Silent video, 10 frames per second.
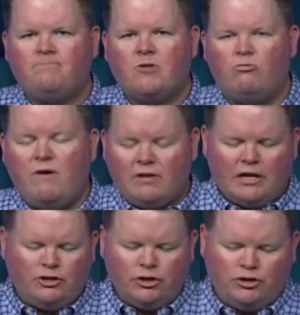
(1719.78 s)

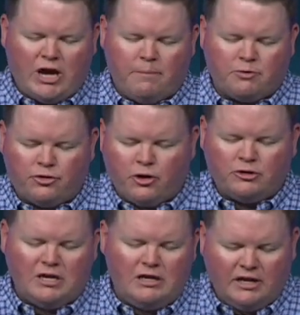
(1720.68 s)
Revelation chapter
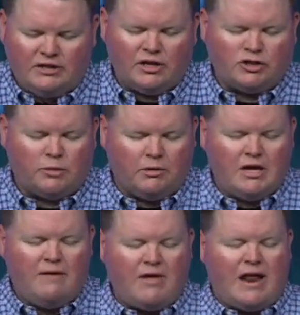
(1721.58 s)
13 leads us to
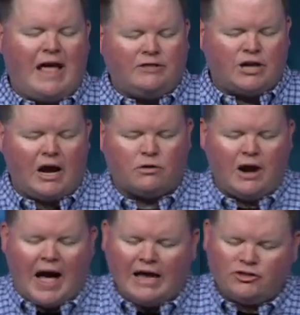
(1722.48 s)
believe that
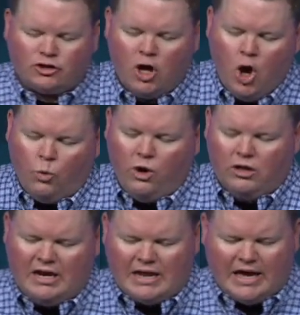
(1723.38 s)
Antichrist will
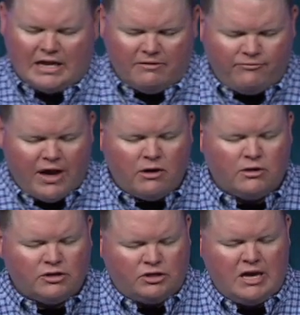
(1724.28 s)
lead a
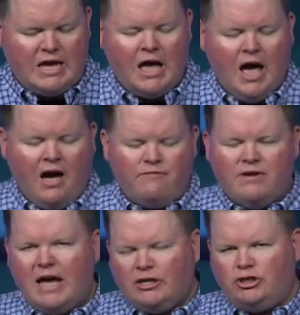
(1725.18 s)
confederacy of
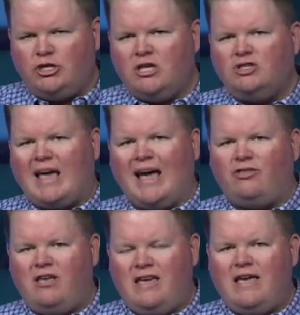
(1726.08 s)
nations at
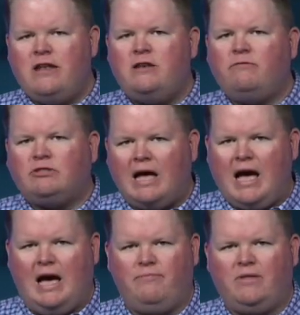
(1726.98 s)
the end of
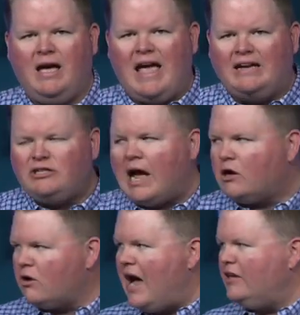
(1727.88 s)
time.
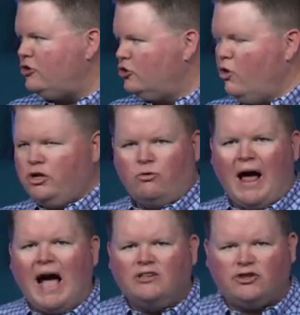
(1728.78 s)
Antichrist is going to
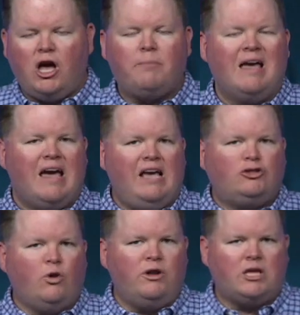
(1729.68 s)
rise up, he's
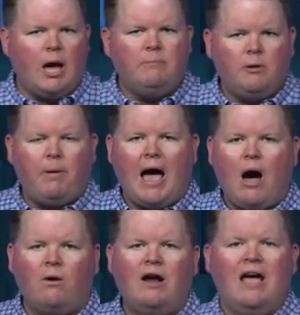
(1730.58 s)
going to come to
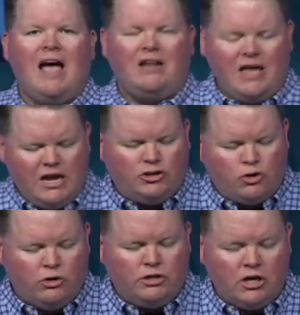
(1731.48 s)
power, and he's
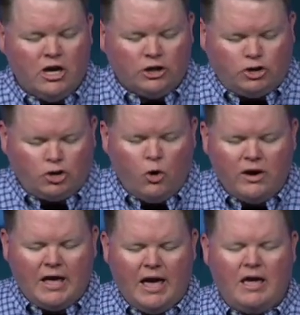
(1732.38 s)
going to
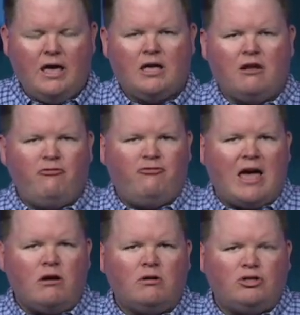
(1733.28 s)
join a
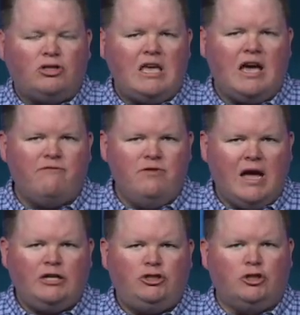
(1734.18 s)
confederacy of
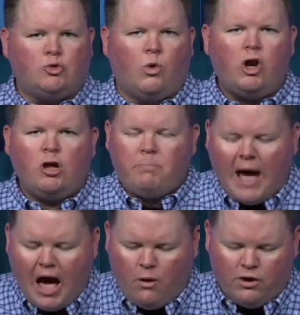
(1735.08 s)
nations, world
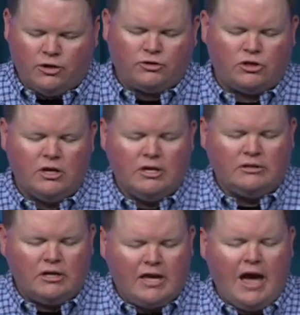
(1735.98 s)
powers,
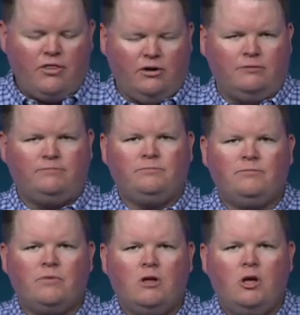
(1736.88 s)
together.
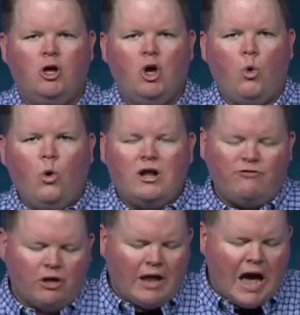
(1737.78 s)
One of
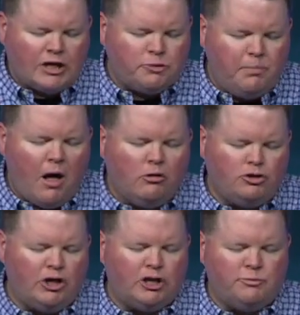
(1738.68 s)
the last bold
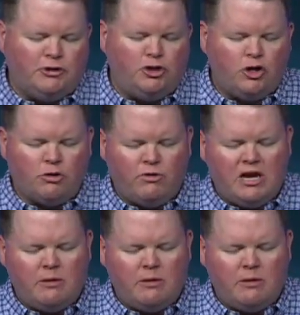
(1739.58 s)
judgments you can read